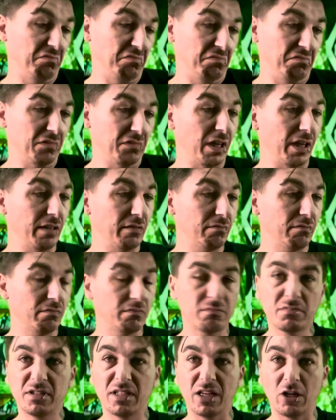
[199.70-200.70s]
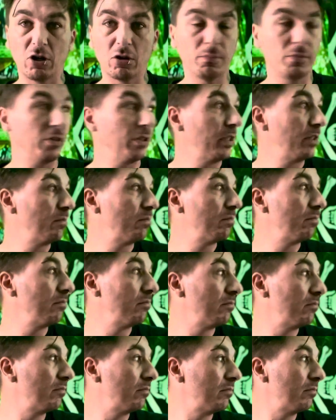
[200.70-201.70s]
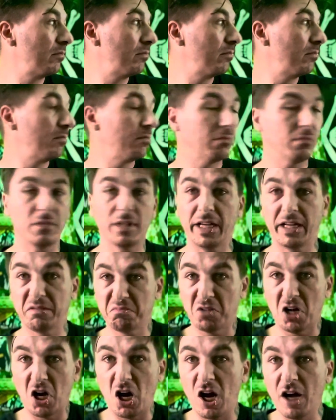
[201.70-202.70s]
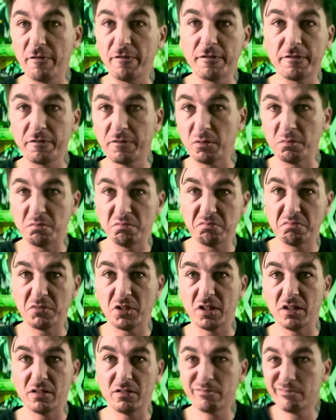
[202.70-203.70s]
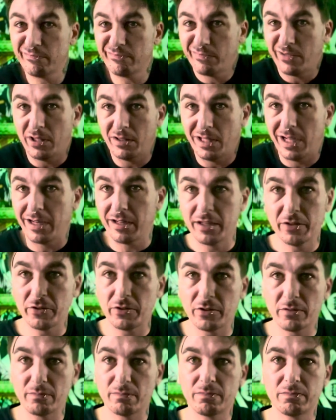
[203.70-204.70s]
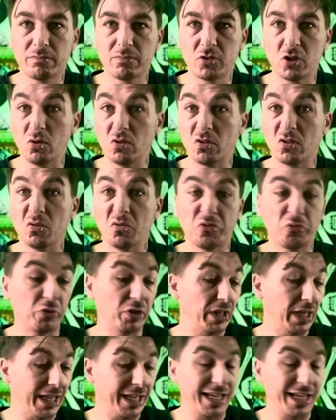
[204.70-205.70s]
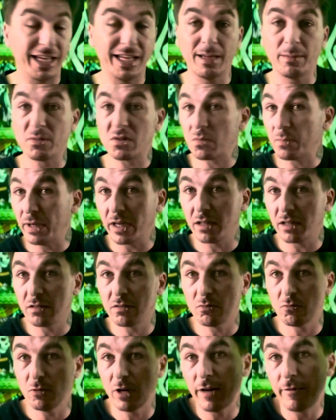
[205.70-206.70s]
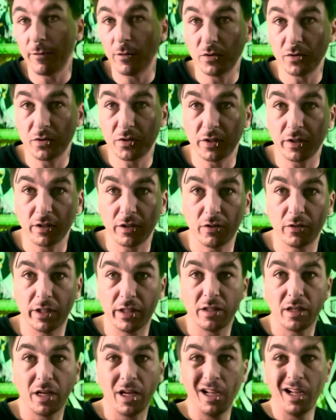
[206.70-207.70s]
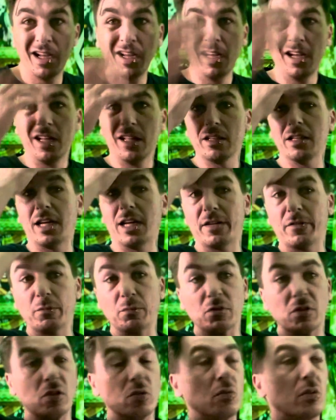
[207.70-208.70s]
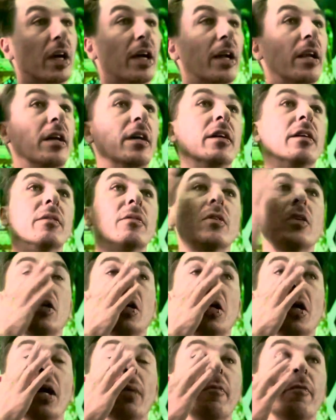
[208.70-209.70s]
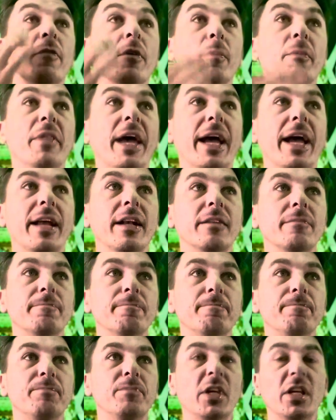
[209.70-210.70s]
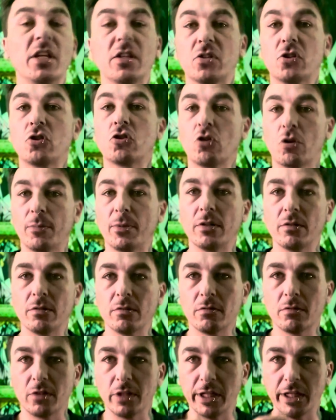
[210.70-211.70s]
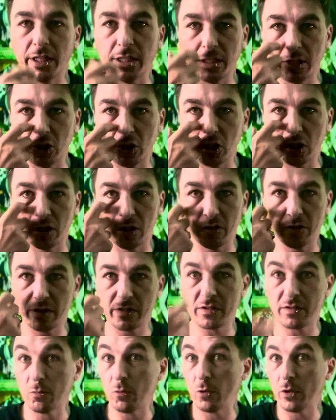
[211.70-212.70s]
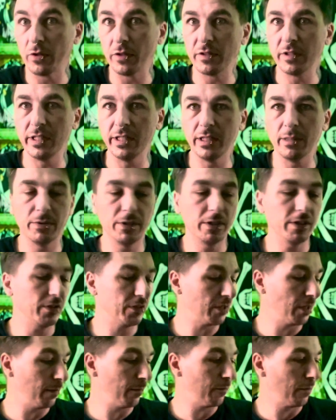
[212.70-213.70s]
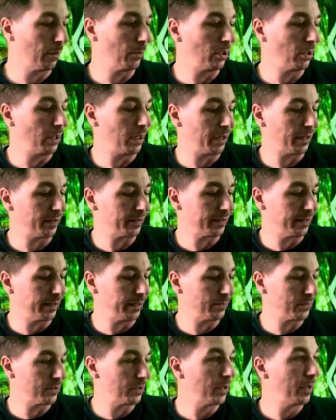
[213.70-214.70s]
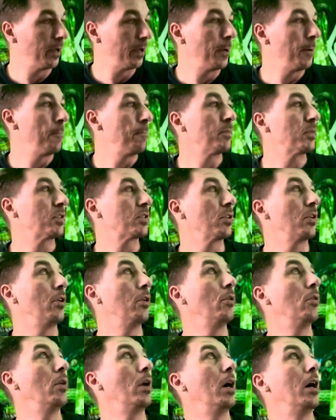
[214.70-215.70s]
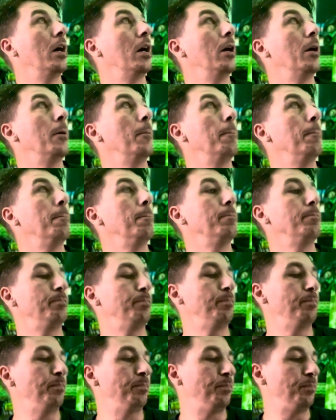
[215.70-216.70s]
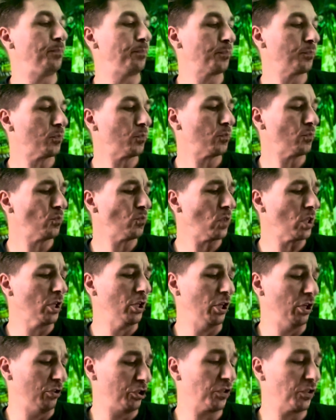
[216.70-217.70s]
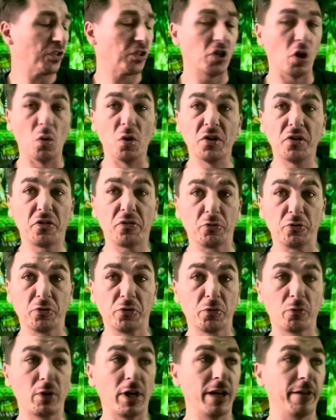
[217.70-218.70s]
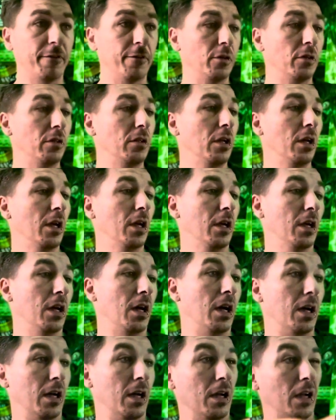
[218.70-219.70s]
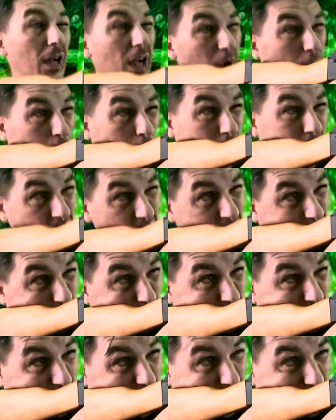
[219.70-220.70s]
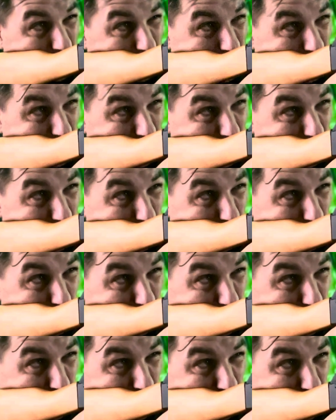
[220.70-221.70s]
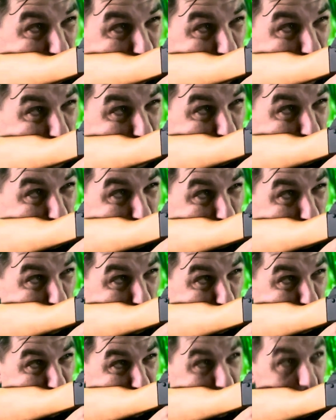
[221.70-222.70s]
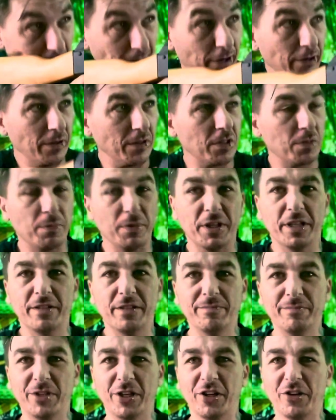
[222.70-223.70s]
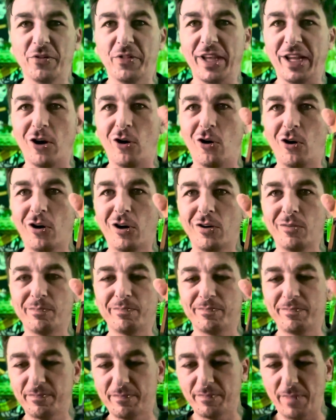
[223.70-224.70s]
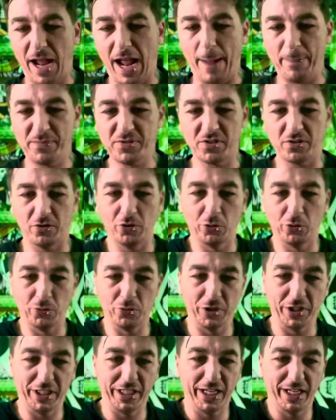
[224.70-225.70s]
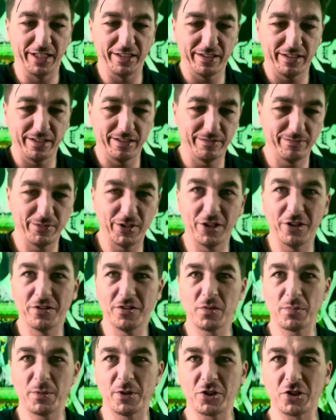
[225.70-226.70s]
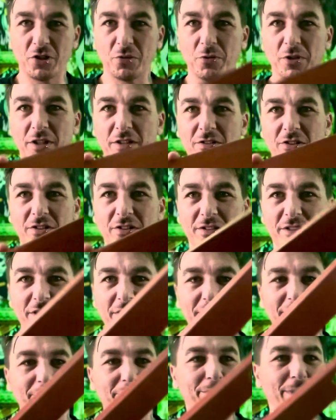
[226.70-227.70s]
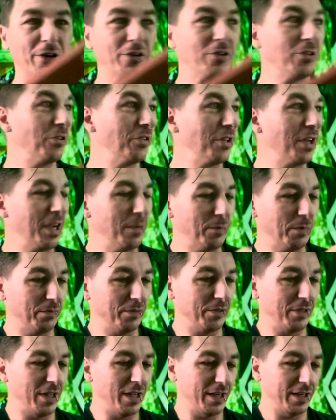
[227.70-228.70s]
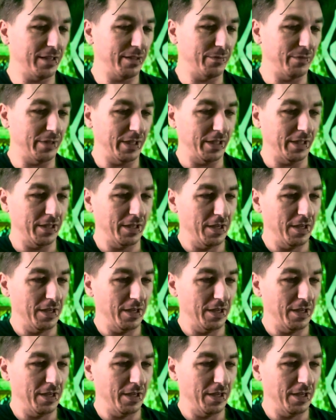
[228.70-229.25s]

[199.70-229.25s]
not terribly off from, a lot of other 223 AKM spec rifles, and a lot of them do kind of come from that East German lineage, that's where the TDPs come from a lot of the times. So, just going through the rifle, I was able to actually zero it just fine with the irons, but, they are absolutely canted, especially when I took the barrel alignment block. I'm like,